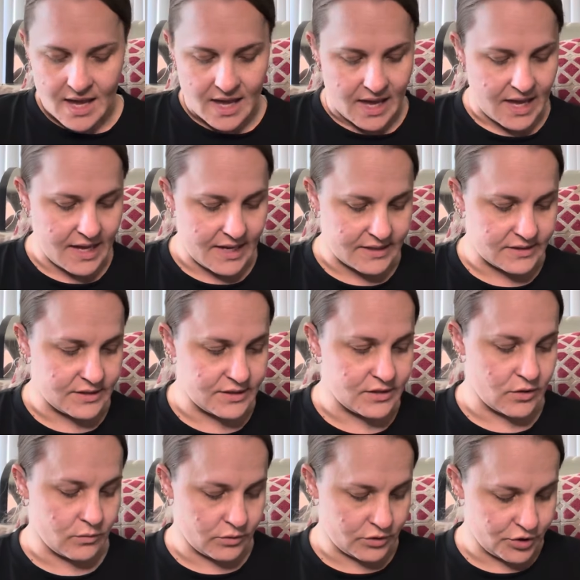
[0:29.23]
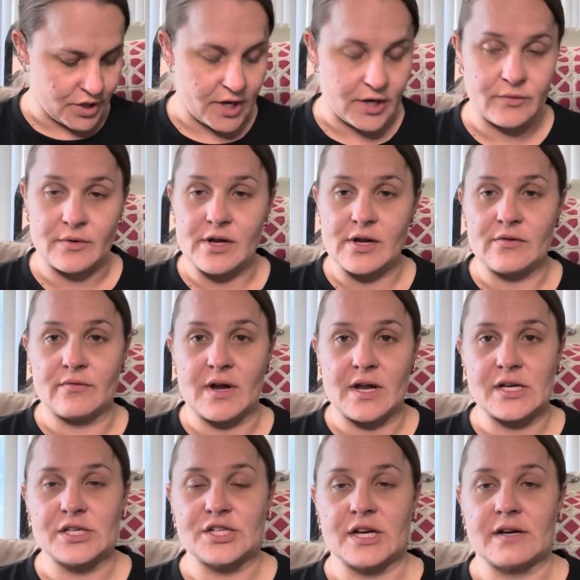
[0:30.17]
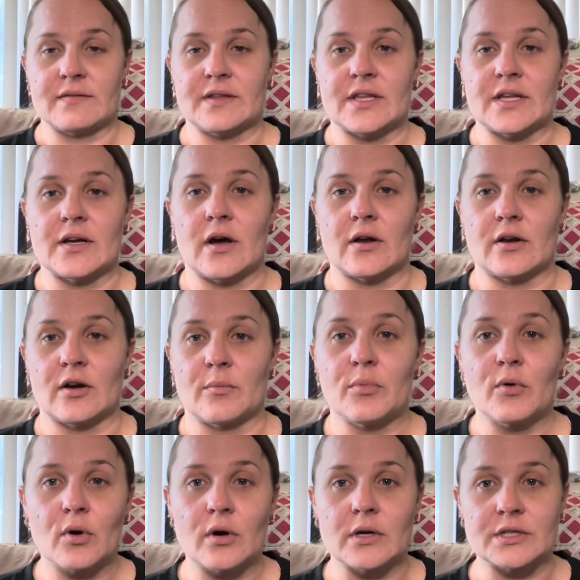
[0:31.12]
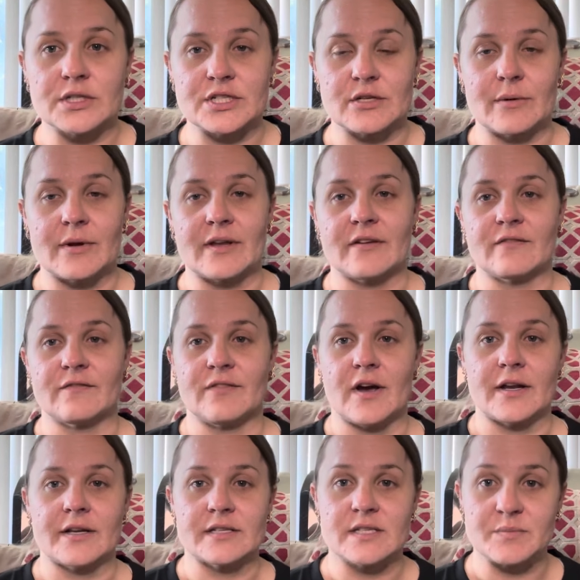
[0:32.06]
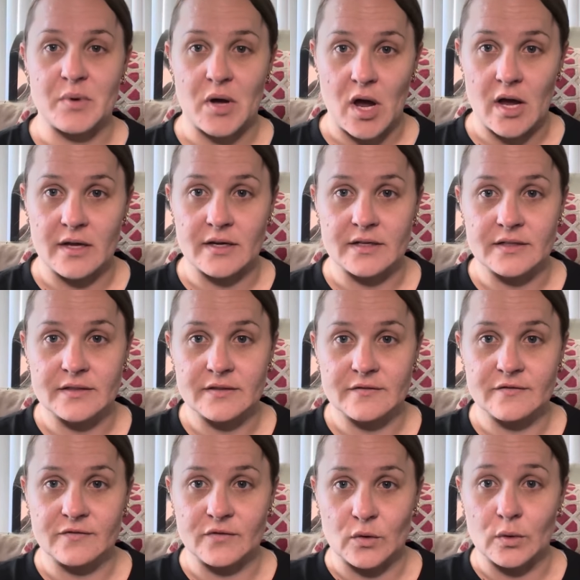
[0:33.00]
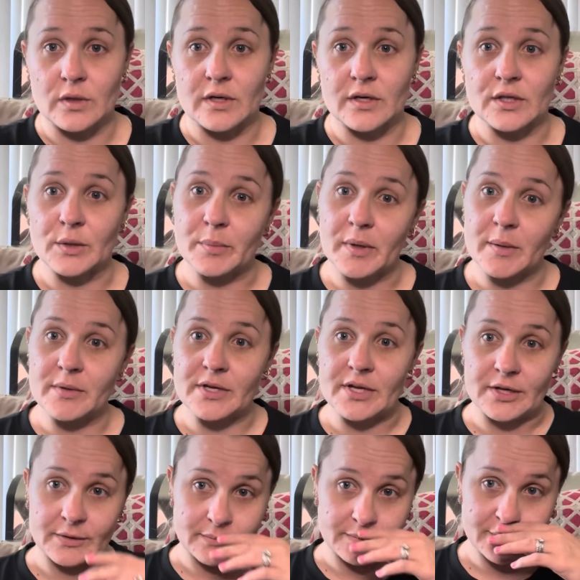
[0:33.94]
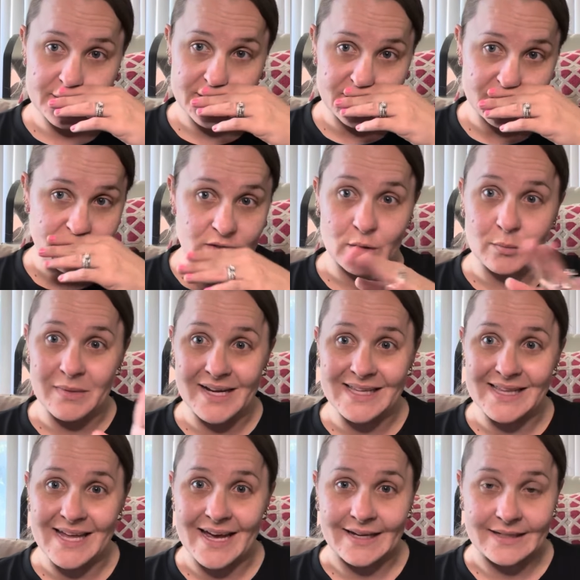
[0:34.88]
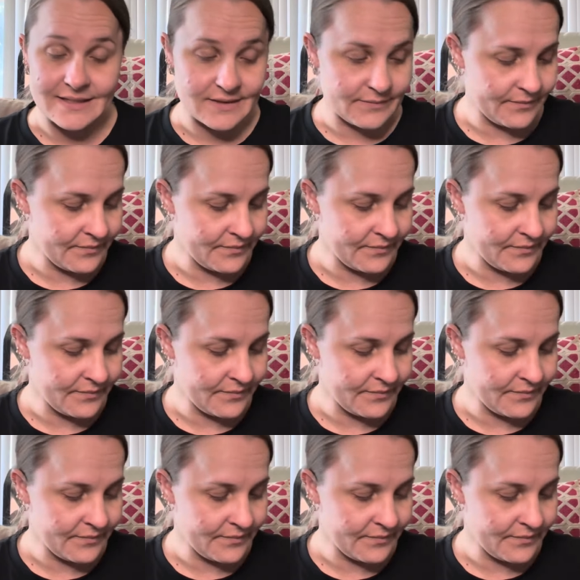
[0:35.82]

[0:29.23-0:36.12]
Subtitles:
And so we're trying to rearrange everything on our porch so we can find a spot for the barbecue. So don't mind that.